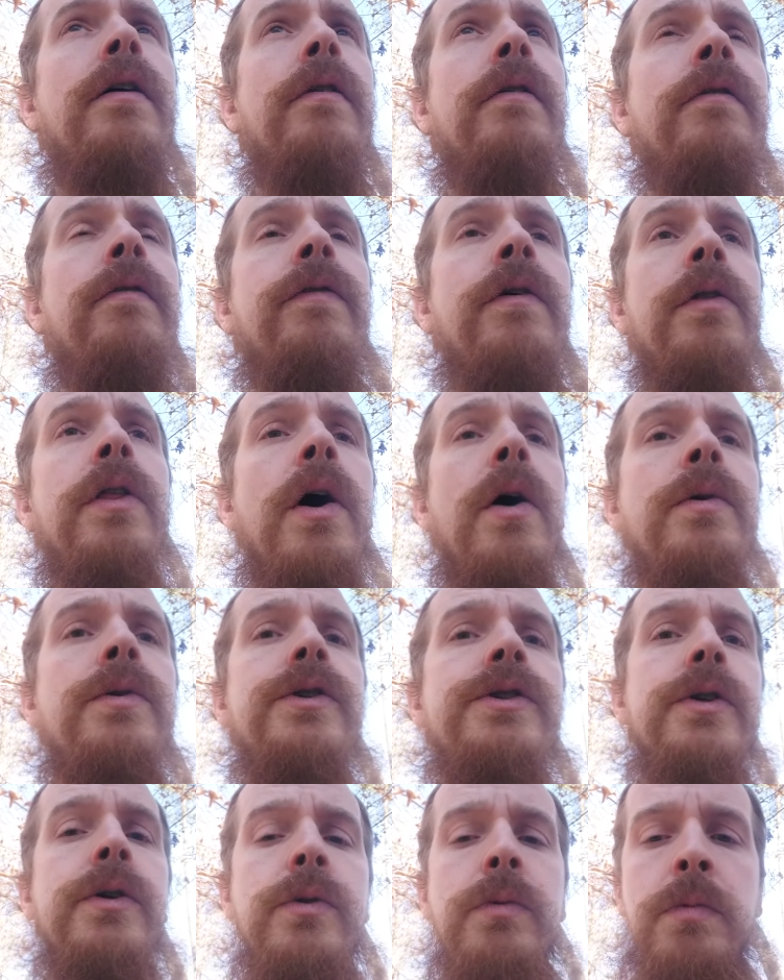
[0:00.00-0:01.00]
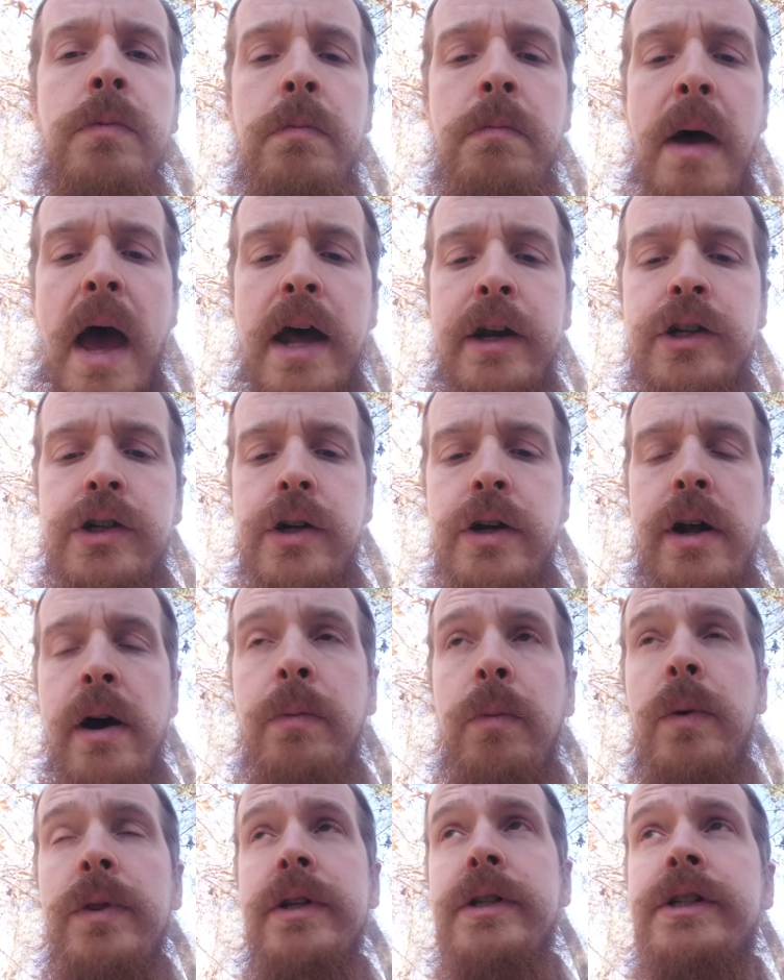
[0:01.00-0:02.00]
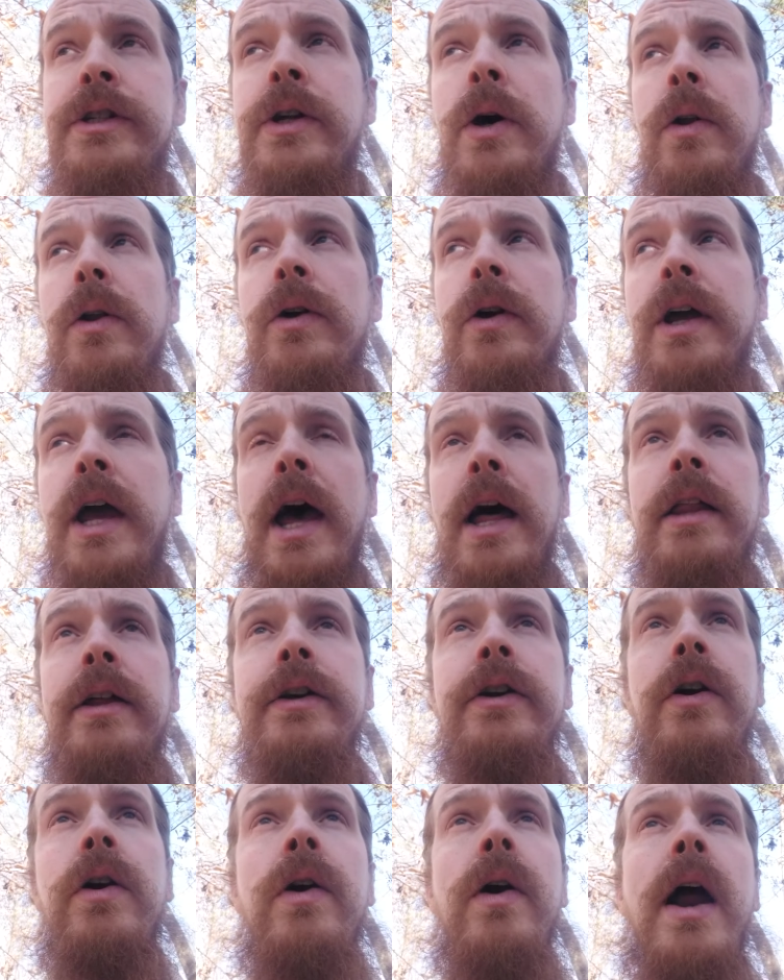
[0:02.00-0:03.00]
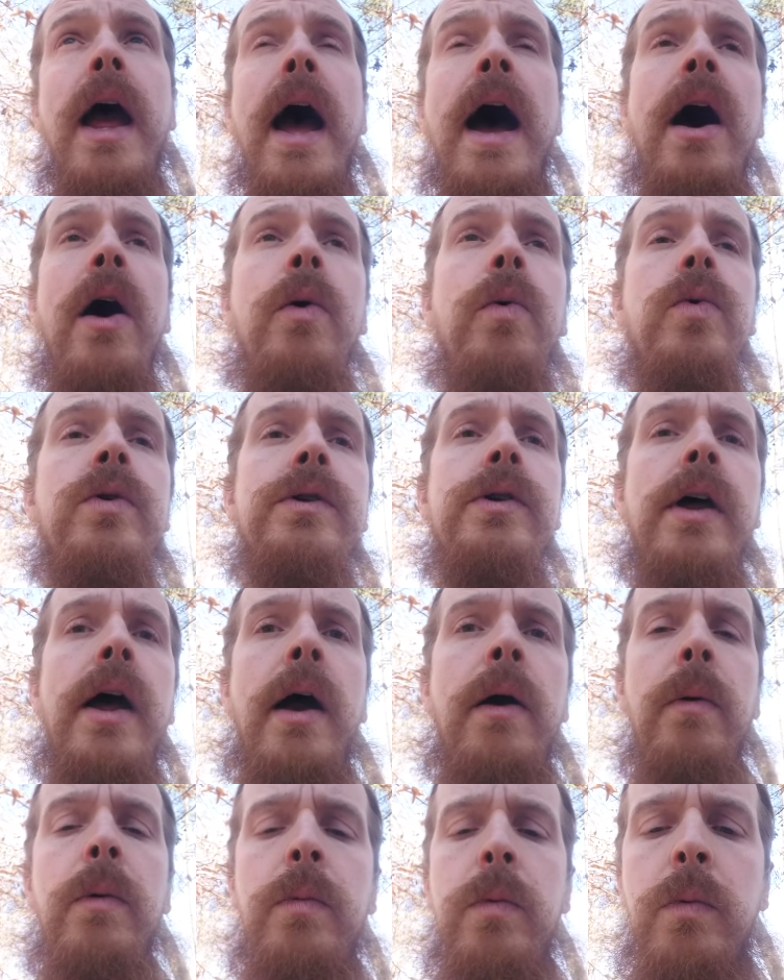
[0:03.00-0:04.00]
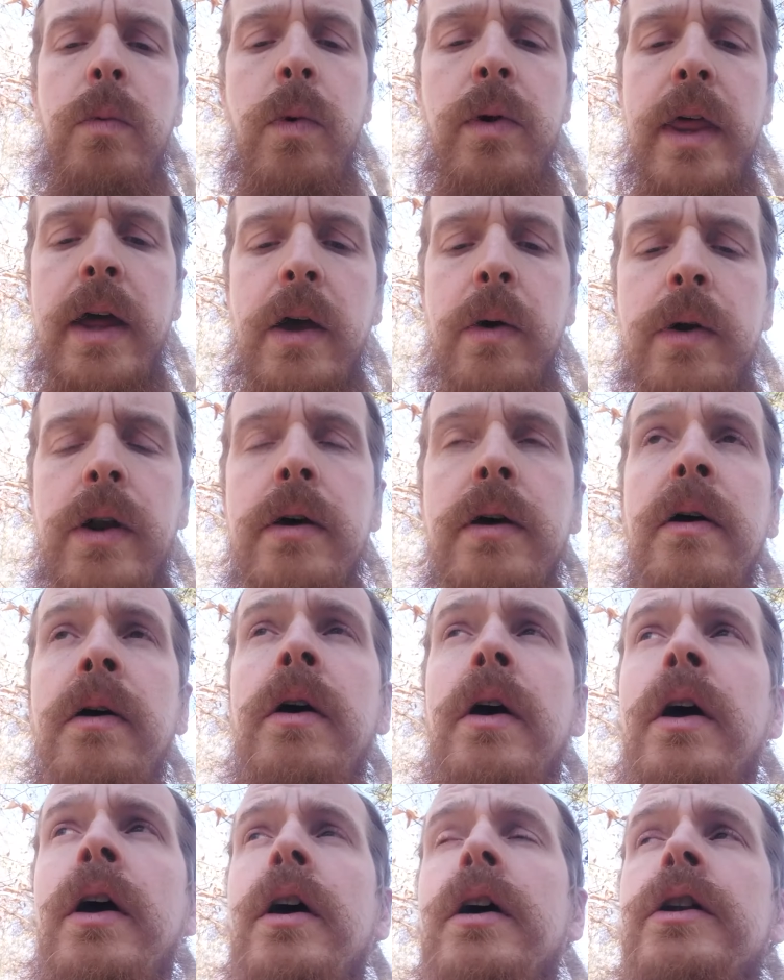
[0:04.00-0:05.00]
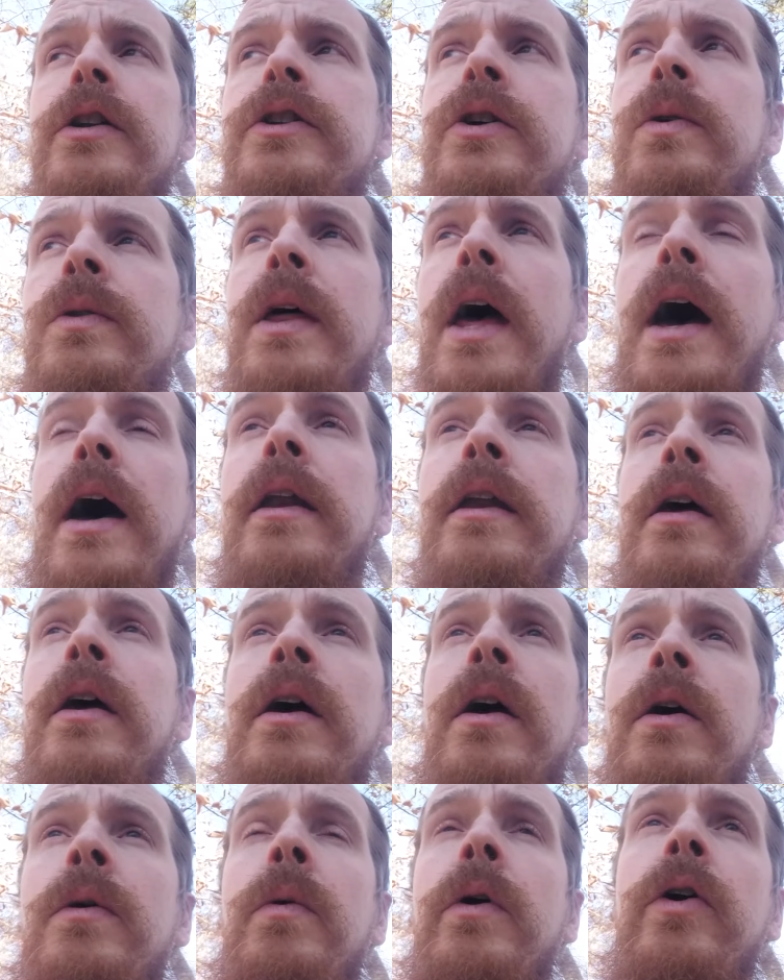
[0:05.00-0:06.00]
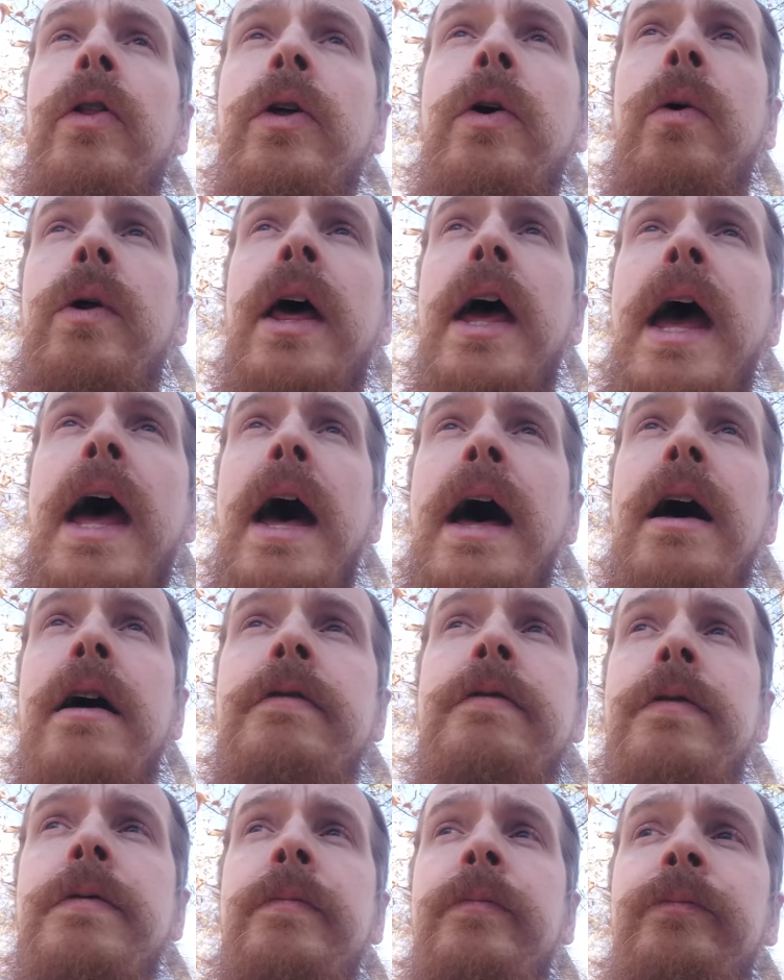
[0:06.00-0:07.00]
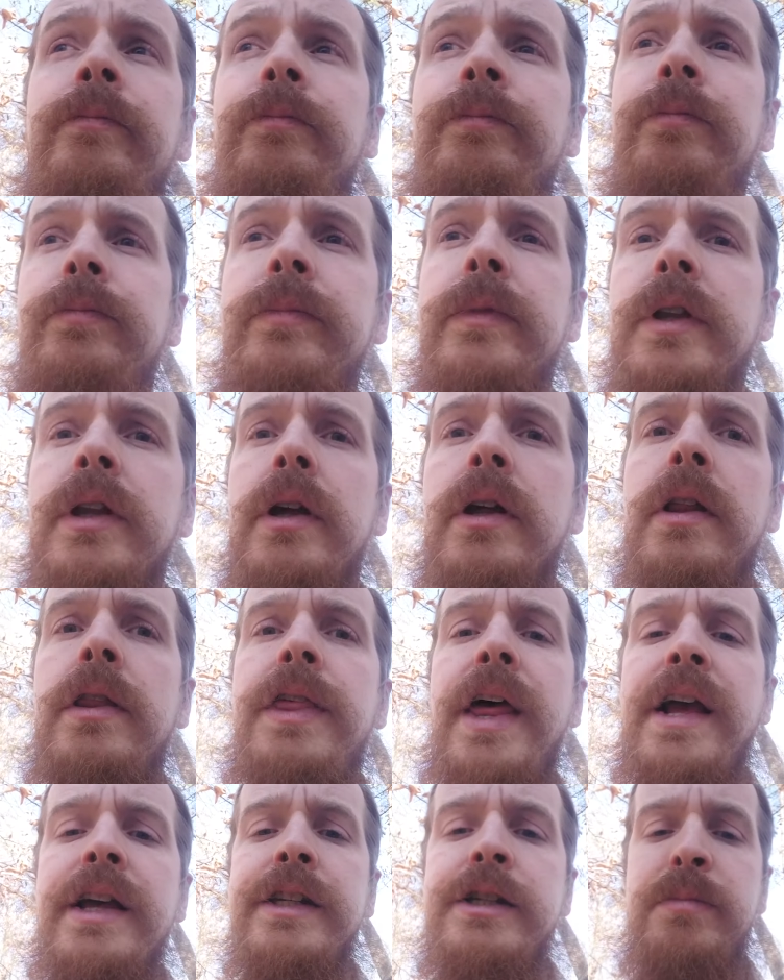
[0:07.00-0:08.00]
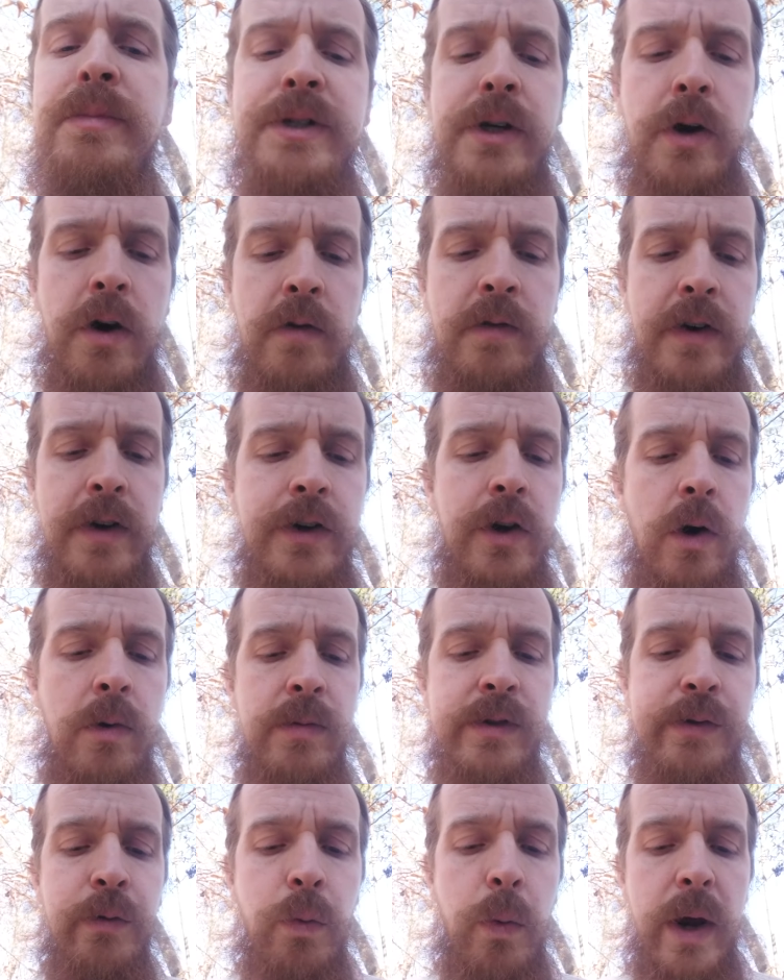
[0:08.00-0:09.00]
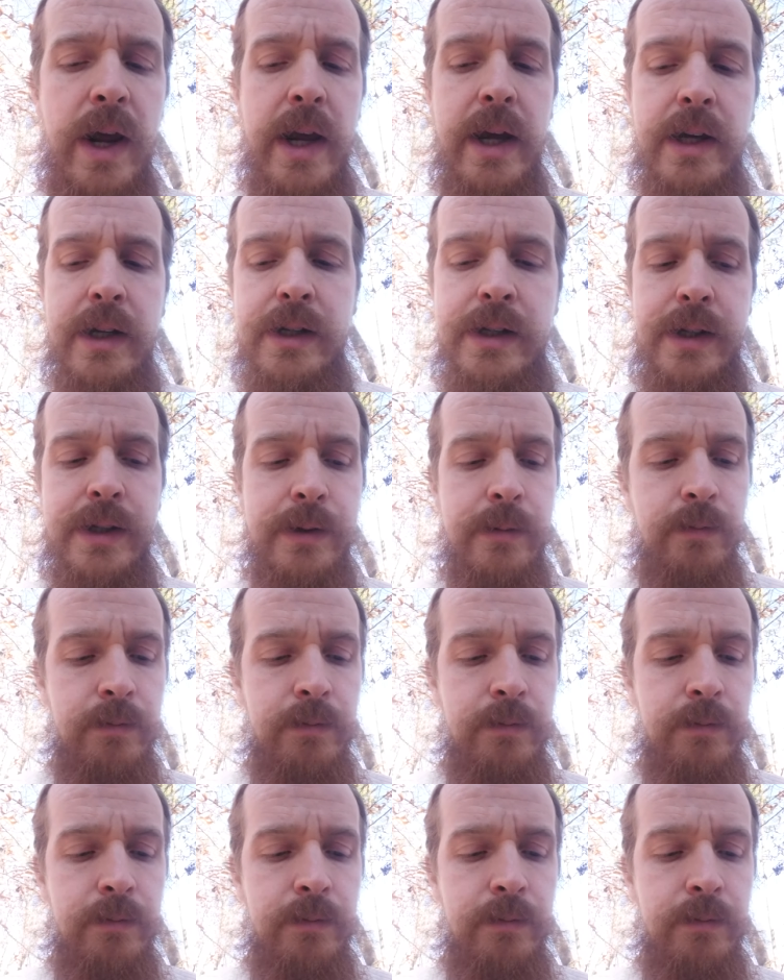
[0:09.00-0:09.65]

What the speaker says: for those who matched it up with the solar calendar, how were they going to do that? Were they going to have things observed in terms of weeks